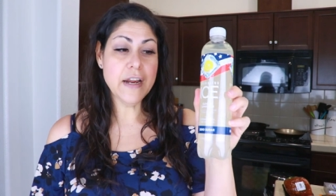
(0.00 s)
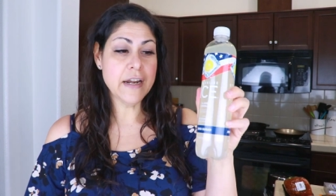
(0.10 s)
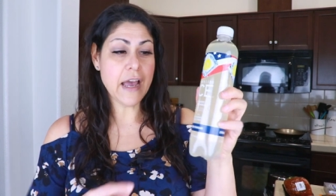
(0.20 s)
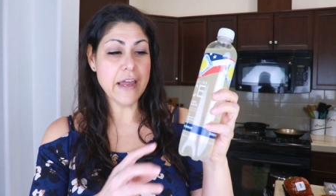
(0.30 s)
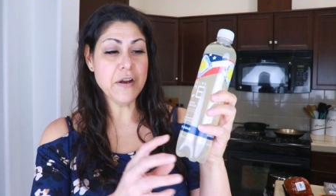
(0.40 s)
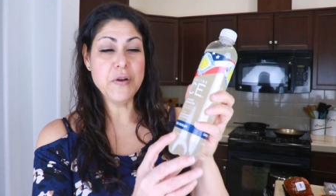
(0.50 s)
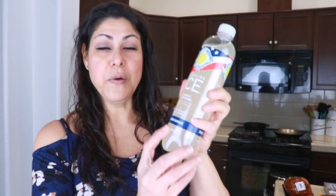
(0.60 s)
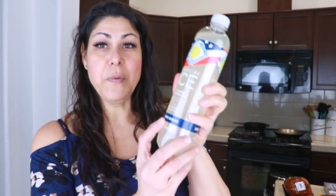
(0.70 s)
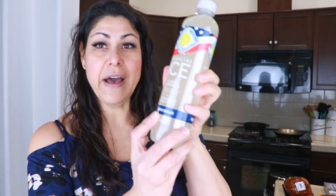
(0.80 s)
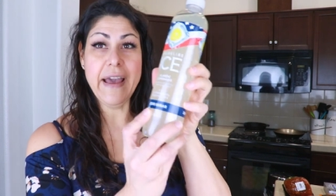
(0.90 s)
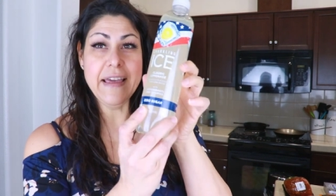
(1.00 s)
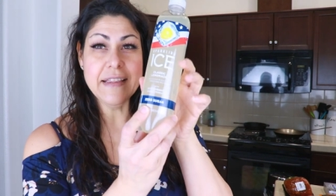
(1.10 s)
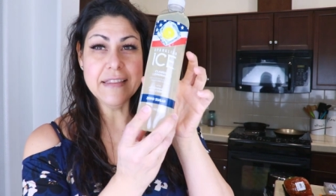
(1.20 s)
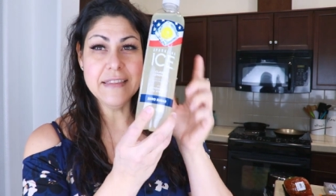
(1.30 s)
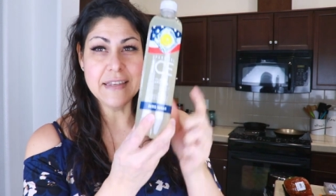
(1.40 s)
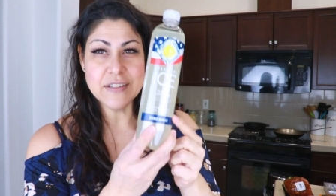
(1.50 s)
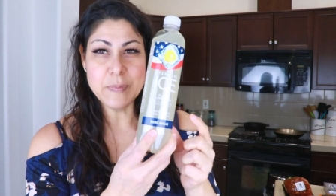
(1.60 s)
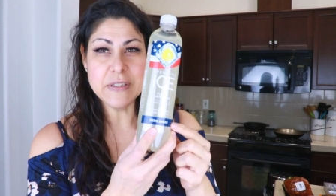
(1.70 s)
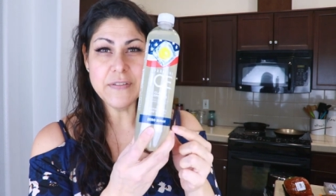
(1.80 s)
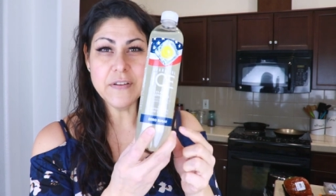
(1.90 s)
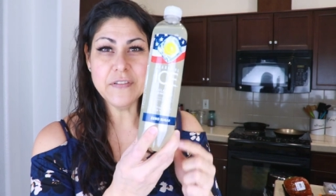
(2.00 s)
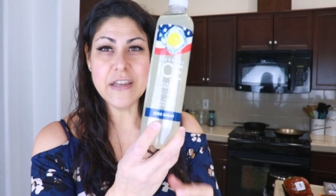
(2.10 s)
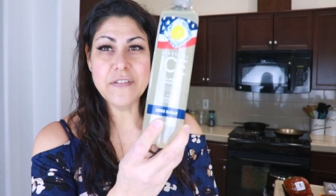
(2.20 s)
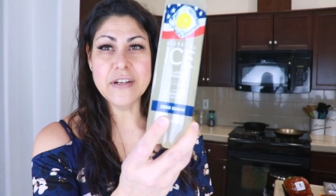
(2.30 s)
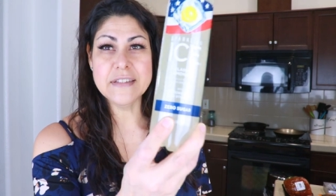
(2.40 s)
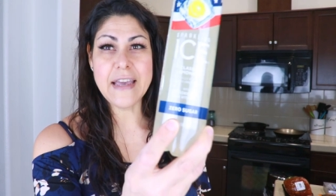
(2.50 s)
And I don't know why this specific flavor is